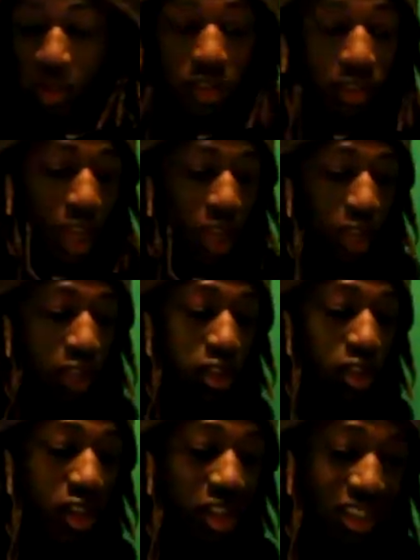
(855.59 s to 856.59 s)
take it
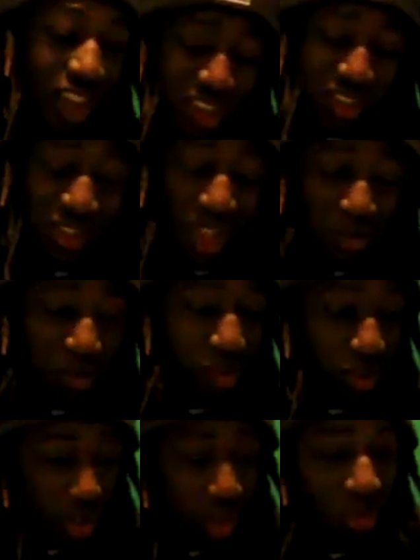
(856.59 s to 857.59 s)
to the next level,
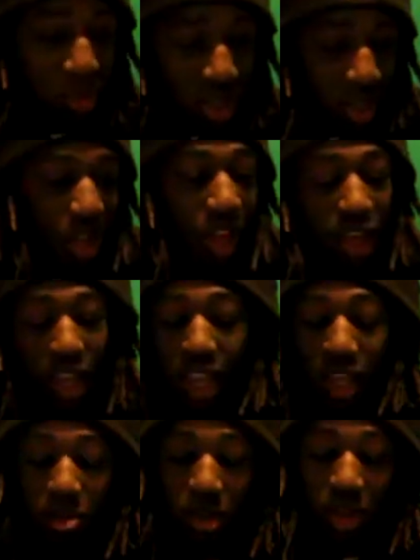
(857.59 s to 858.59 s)
you know what I'm saying? I
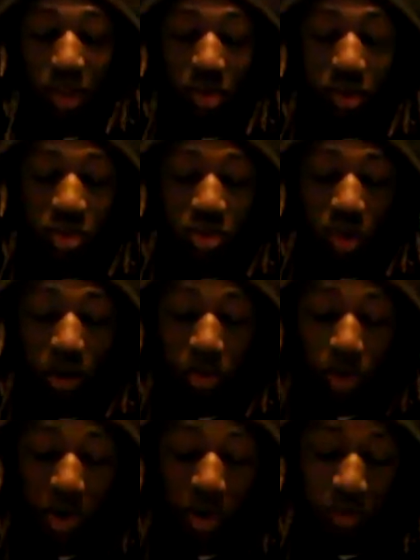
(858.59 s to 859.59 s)
can't be a little scrub
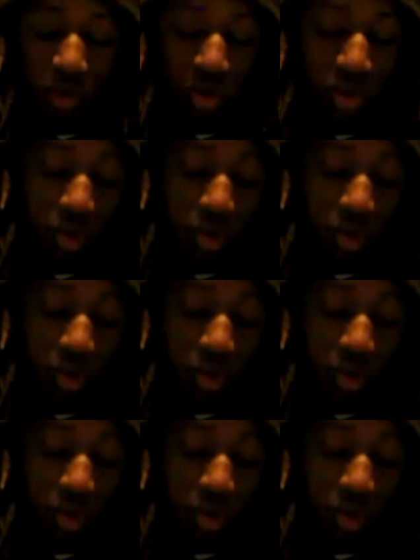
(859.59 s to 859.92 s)
forever.